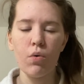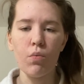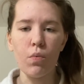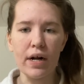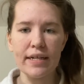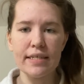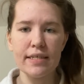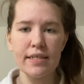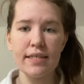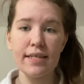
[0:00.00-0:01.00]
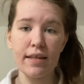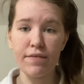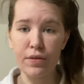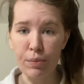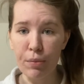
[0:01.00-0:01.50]
1, to live
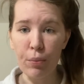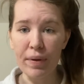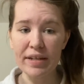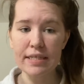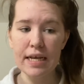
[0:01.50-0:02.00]
in the moment.